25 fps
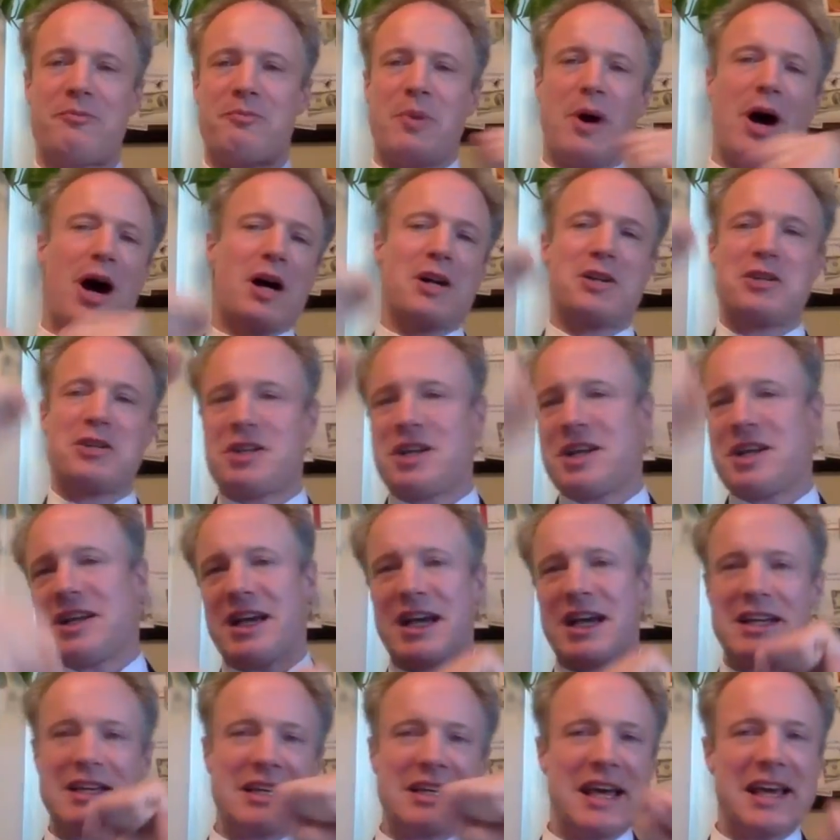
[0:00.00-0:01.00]
punching
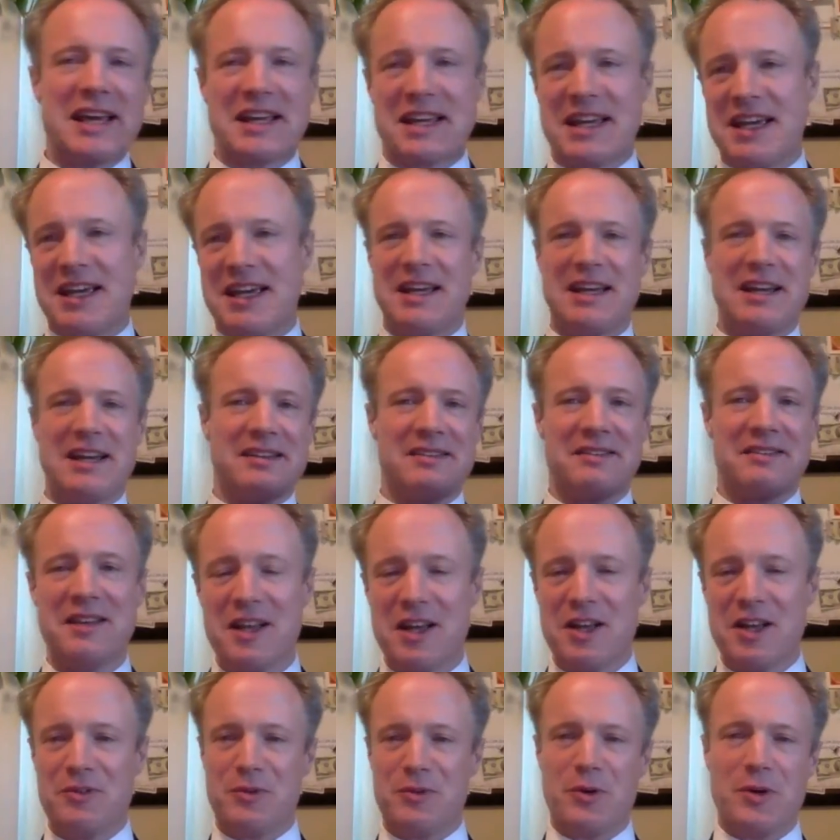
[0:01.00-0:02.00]
and kicking and
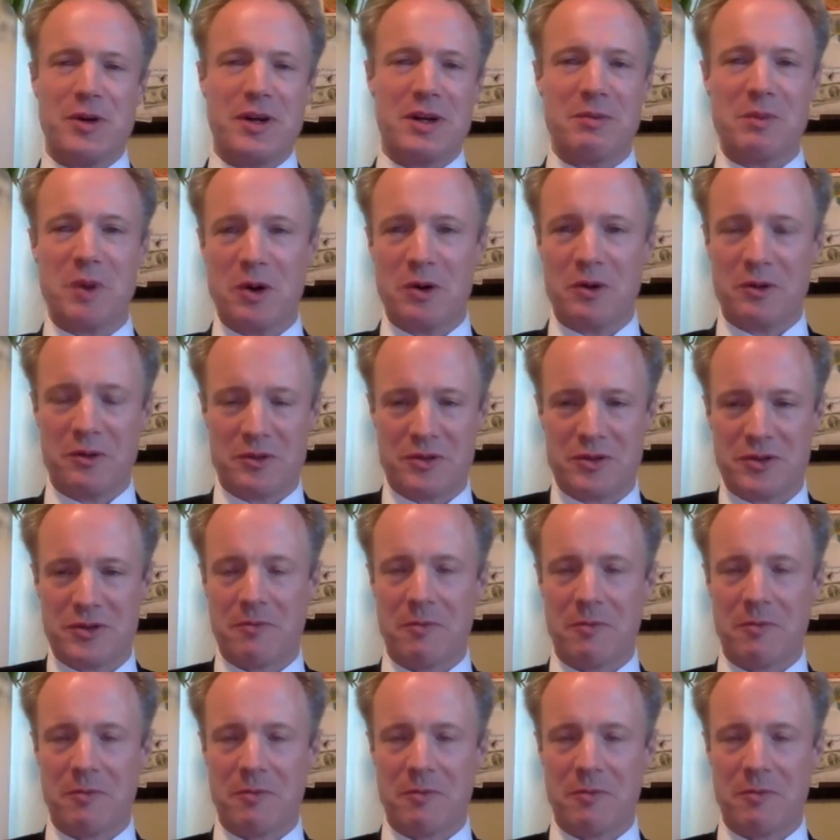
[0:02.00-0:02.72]
doing moves.